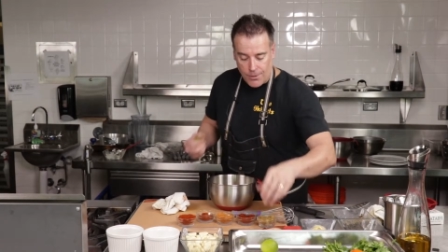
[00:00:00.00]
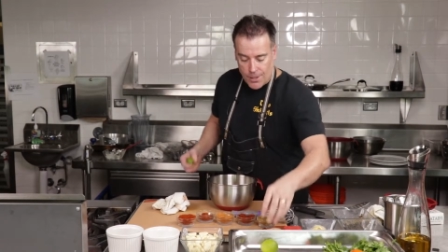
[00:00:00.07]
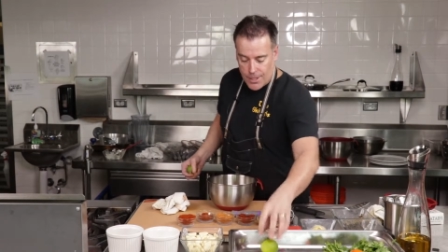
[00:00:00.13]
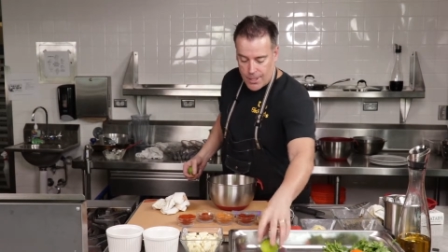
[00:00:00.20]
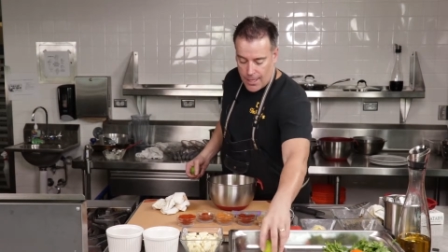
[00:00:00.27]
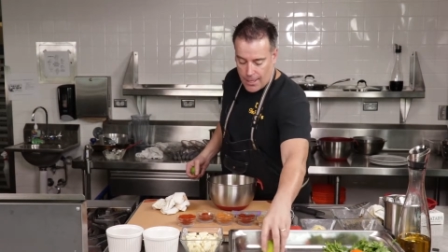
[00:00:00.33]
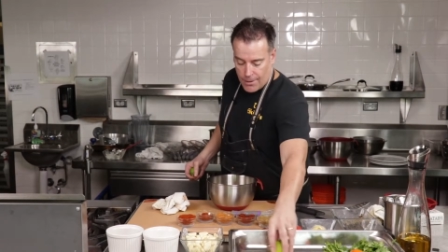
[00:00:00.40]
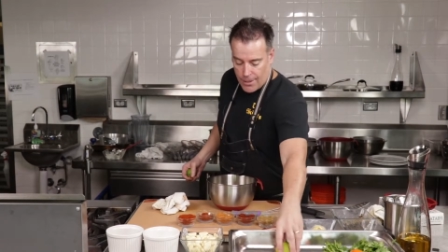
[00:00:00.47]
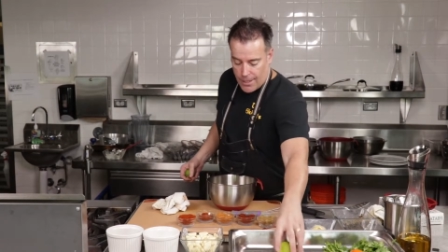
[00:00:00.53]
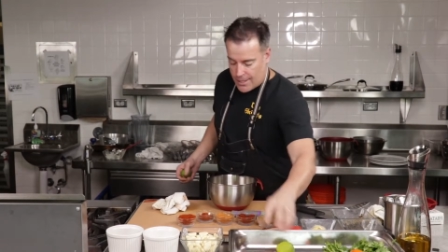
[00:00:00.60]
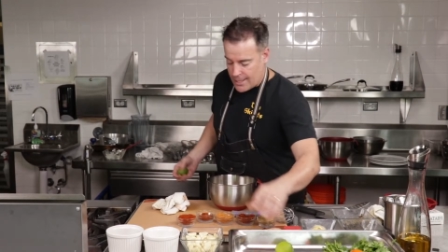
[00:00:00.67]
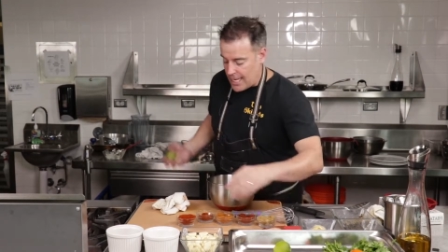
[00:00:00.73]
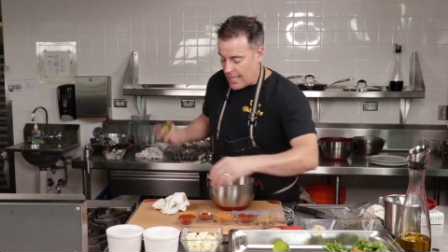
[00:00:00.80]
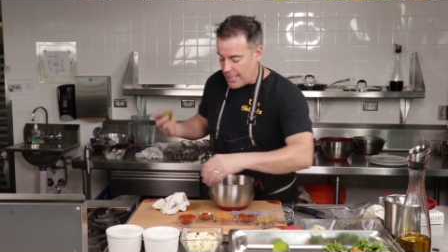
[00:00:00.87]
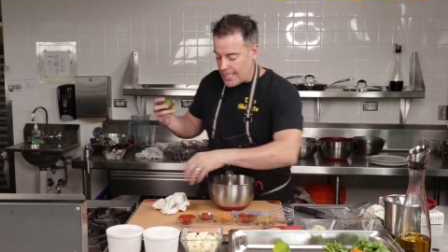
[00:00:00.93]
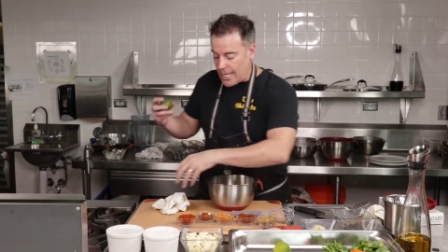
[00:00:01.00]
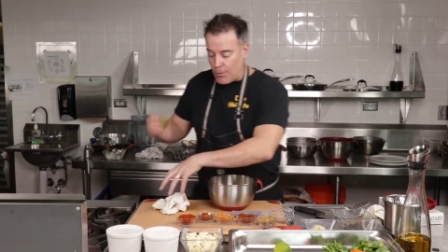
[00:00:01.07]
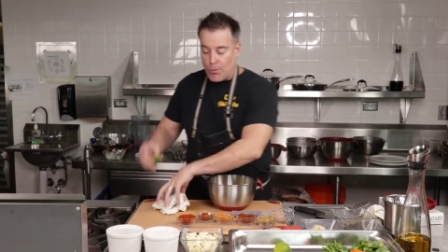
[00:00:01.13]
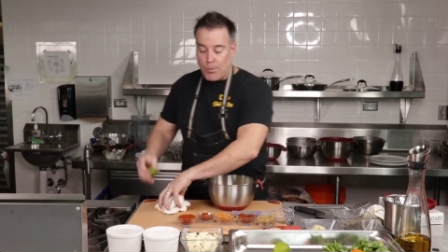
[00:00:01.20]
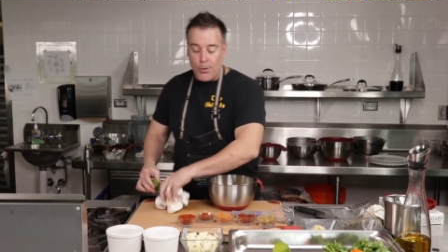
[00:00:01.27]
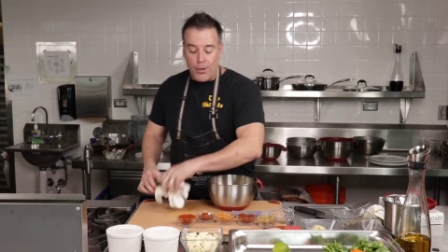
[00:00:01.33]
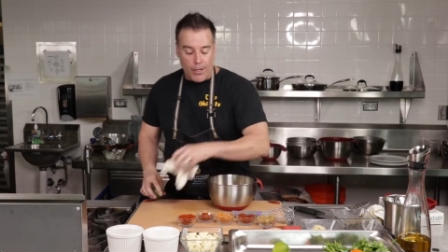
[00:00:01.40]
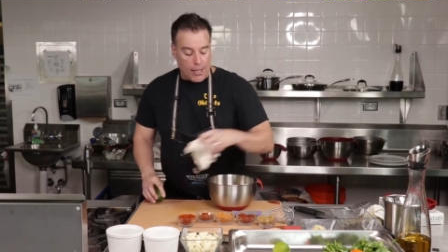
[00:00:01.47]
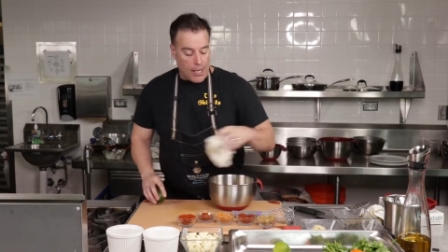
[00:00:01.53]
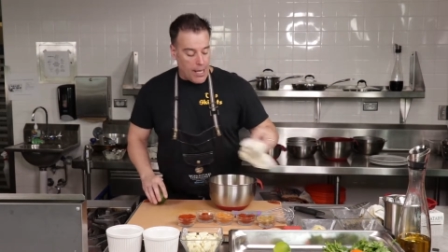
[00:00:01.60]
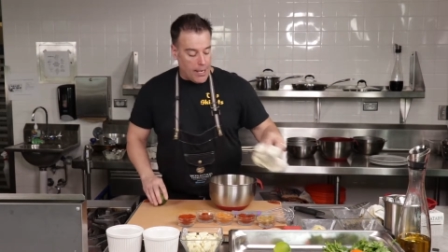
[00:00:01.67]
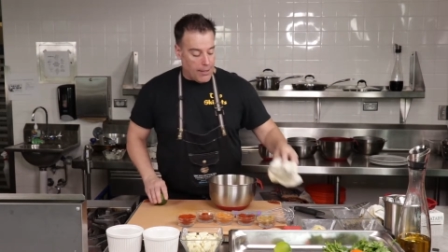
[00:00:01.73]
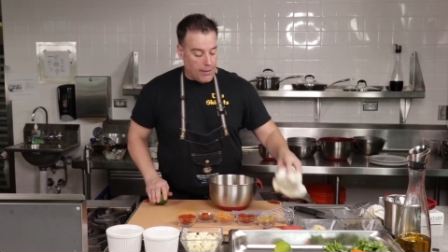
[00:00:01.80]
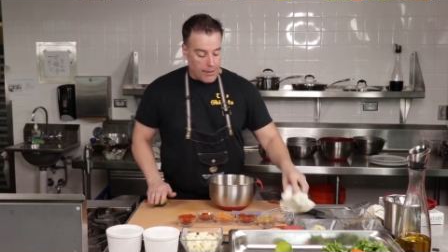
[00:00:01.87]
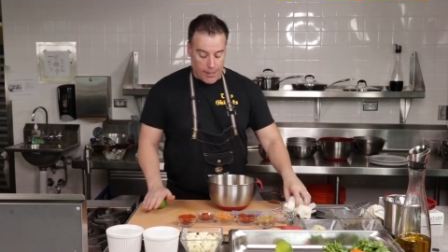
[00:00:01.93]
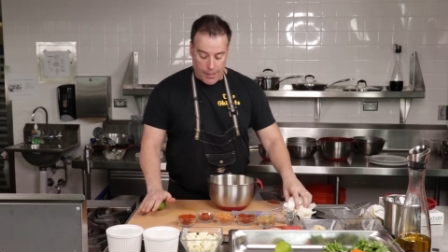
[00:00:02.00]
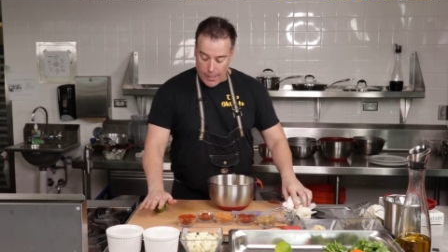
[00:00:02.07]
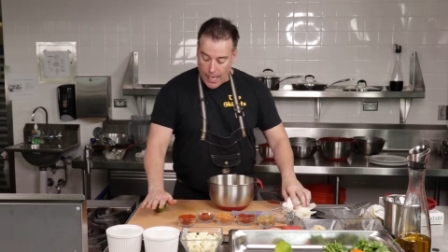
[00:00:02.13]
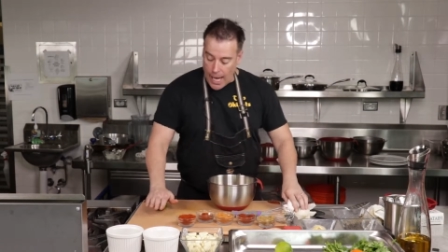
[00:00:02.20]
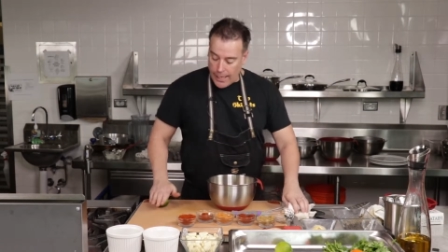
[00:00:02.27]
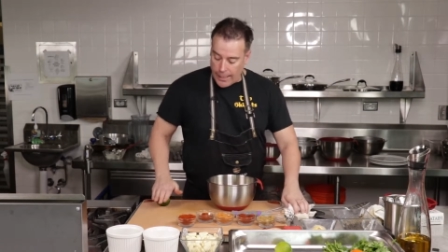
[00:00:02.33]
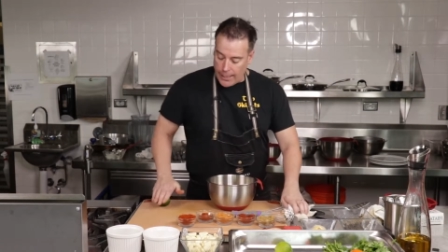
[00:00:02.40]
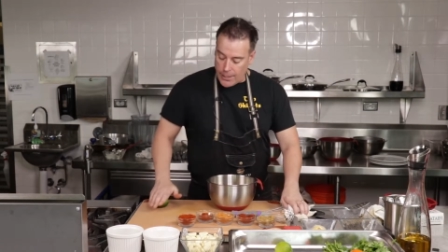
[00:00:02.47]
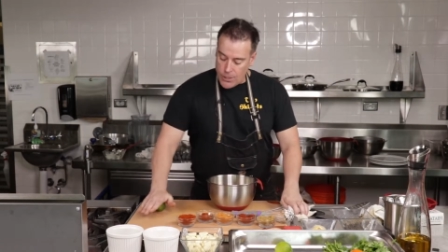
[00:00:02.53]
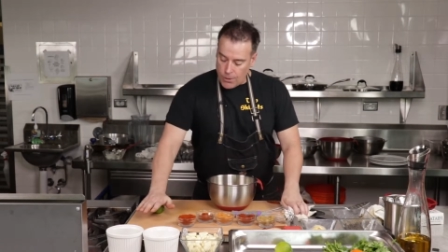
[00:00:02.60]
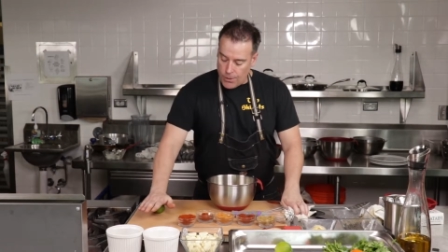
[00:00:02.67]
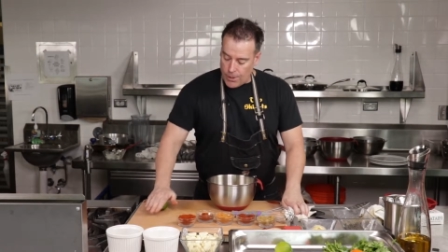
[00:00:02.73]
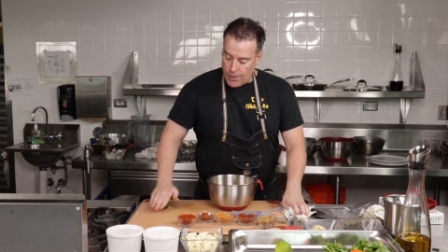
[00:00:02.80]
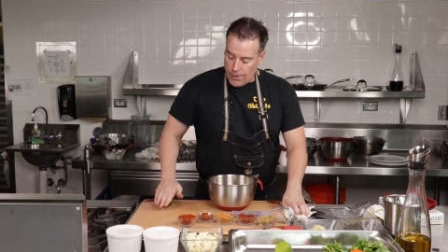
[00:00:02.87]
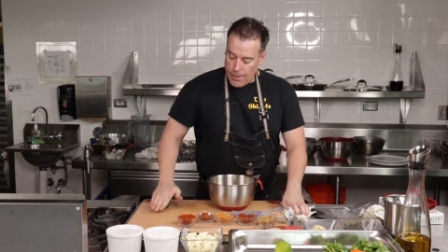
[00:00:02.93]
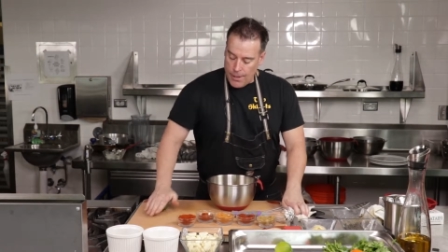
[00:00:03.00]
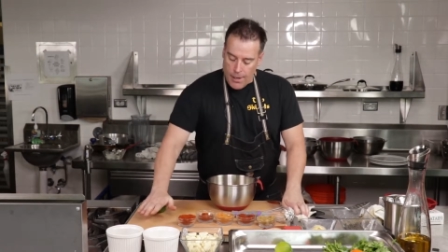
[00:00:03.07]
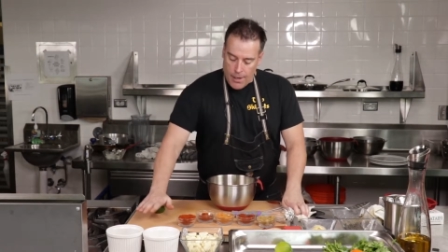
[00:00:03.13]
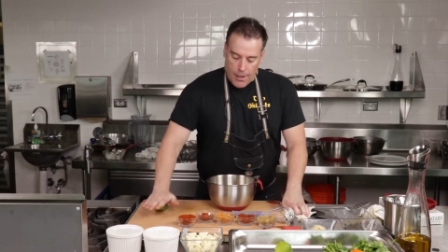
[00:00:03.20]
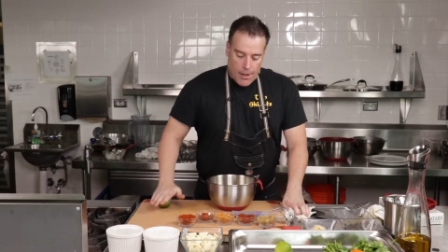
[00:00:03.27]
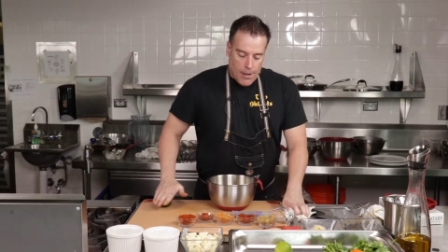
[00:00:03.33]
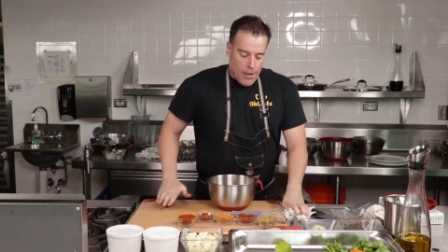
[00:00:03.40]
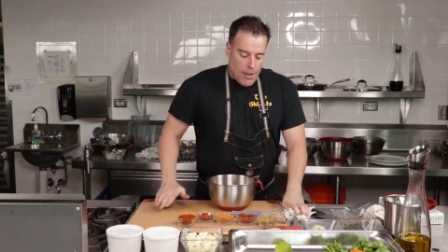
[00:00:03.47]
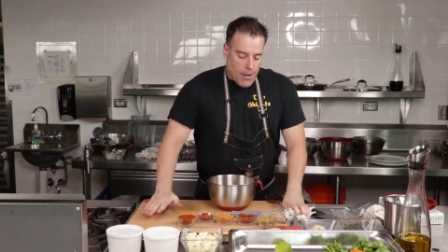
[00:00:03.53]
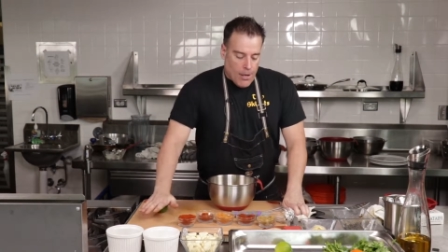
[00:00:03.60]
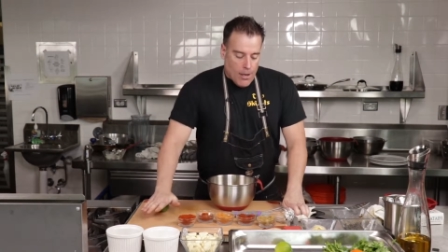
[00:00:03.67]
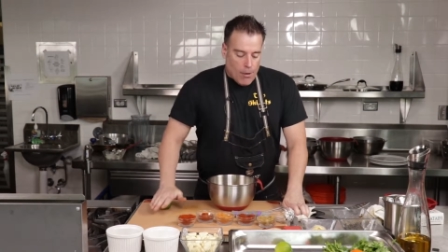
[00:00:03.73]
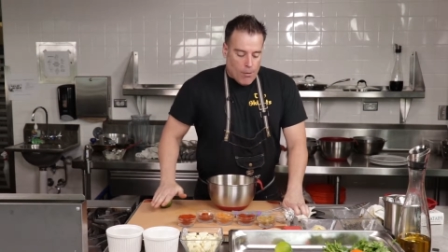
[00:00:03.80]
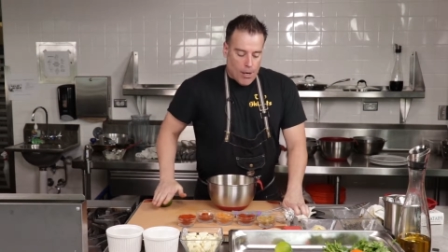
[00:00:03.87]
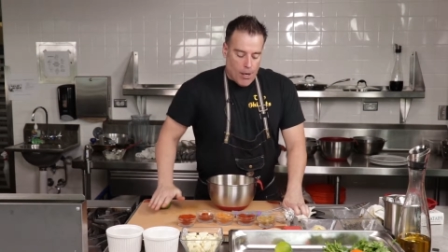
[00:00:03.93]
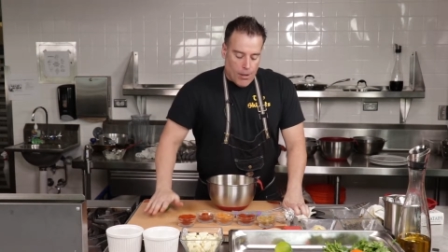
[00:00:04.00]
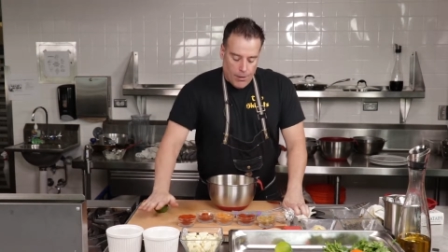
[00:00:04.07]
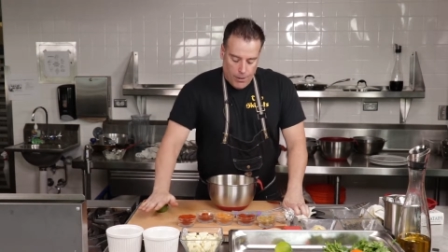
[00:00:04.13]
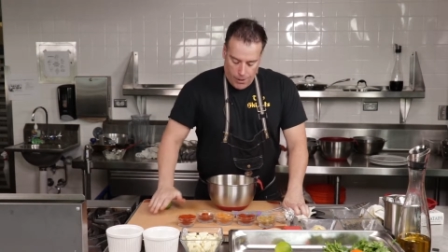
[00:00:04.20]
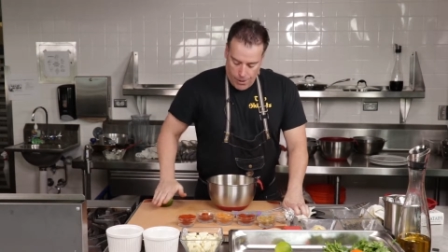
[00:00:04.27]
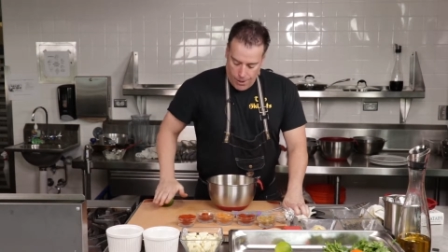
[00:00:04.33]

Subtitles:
it sounds like we're putting a lot into it. Well,